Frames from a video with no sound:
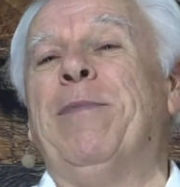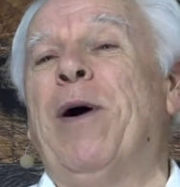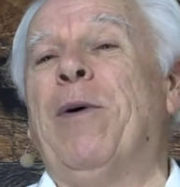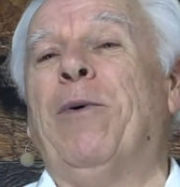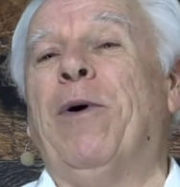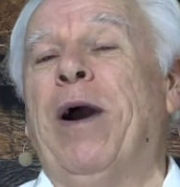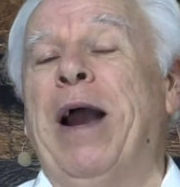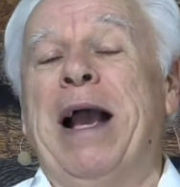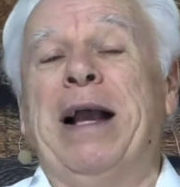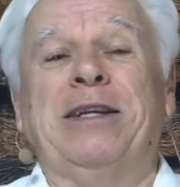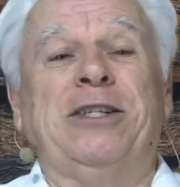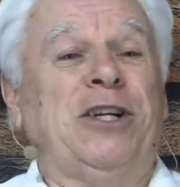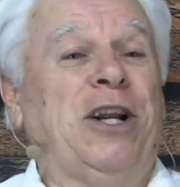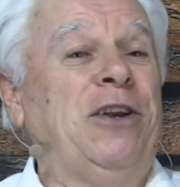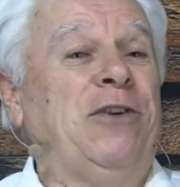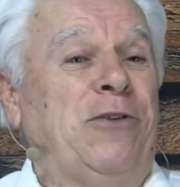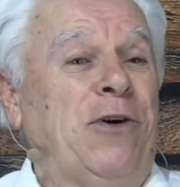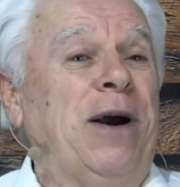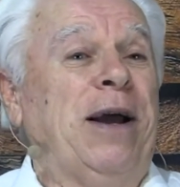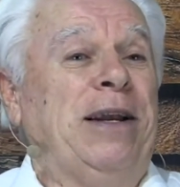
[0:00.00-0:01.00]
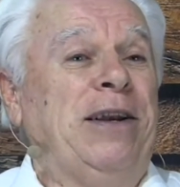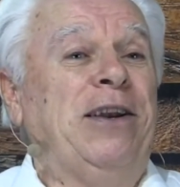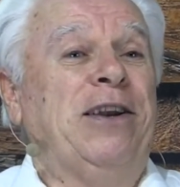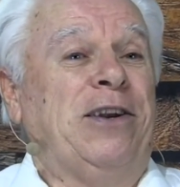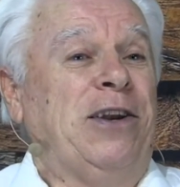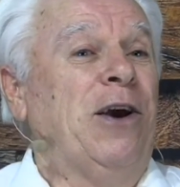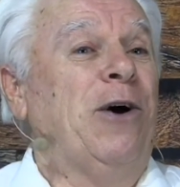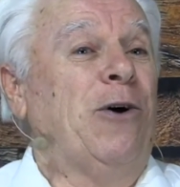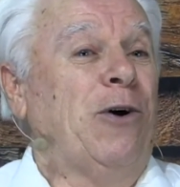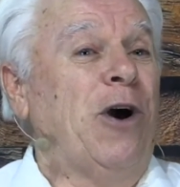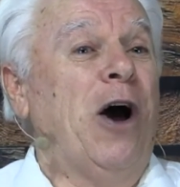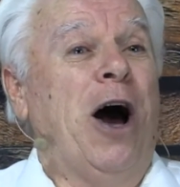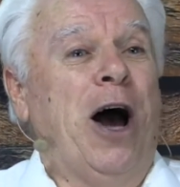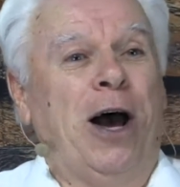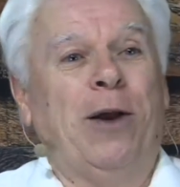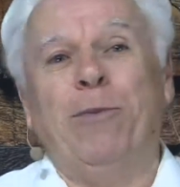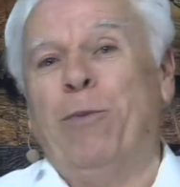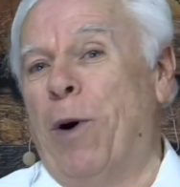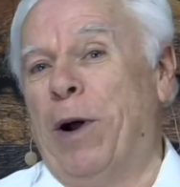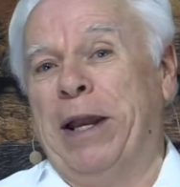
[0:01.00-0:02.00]
but we're actually trying to tell
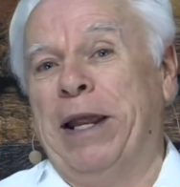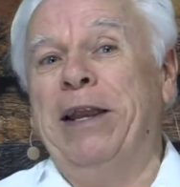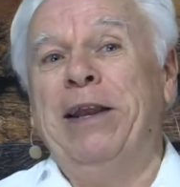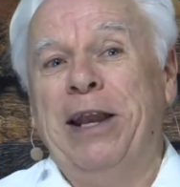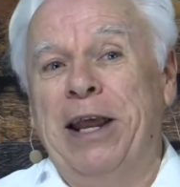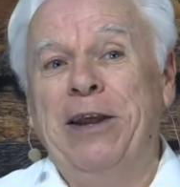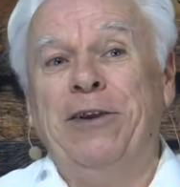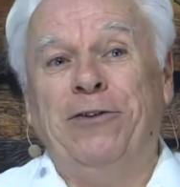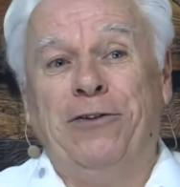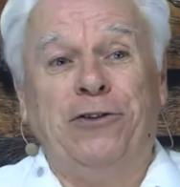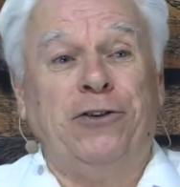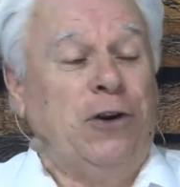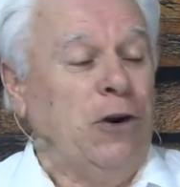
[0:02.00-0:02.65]
God what He needs